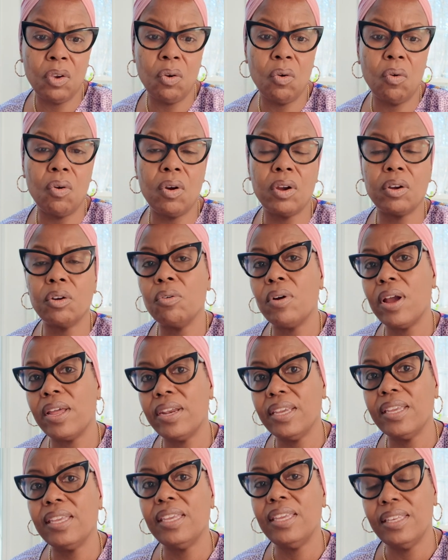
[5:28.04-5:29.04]
or
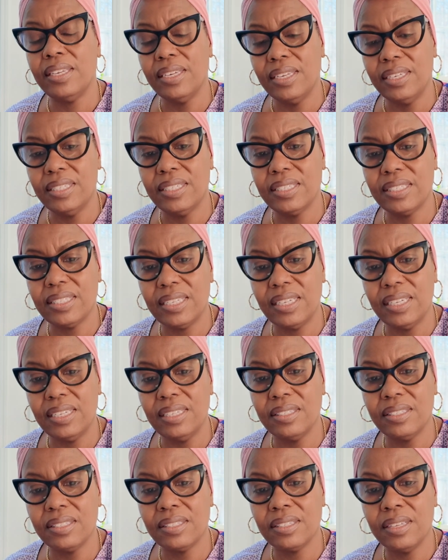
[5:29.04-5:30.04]
chronic kidney
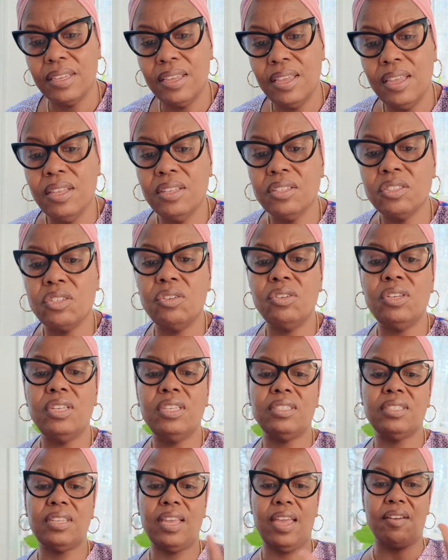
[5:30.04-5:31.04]
disease. So you
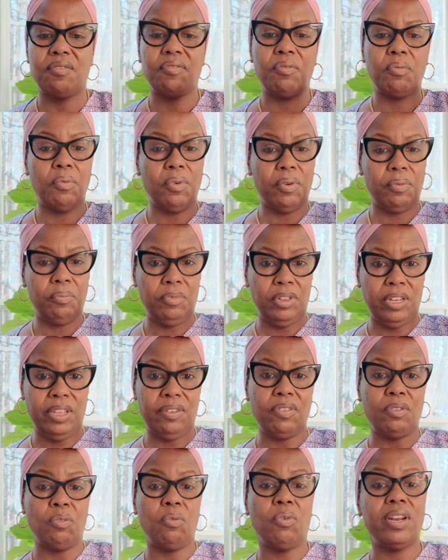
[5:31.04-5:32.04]
need to
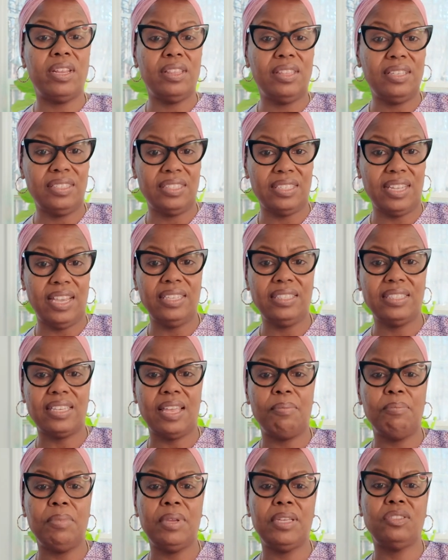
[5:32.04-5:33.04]
live in one of the states
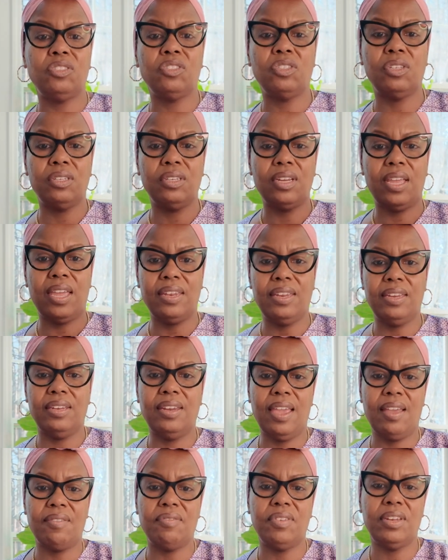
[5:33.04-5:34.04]
I mentioned and then
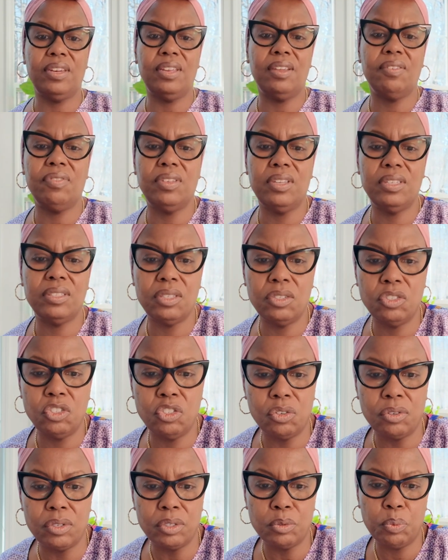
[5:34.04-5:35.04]
have any of these
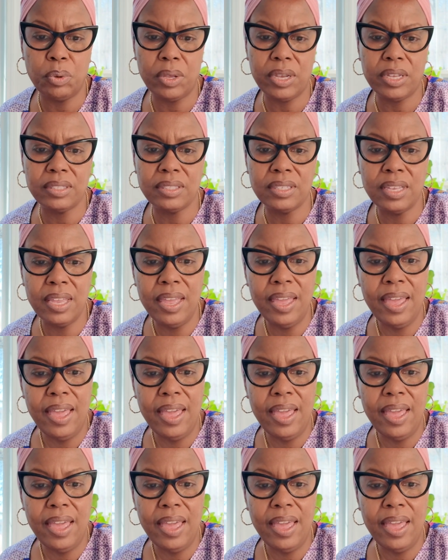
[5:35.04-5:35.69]
insurance plans.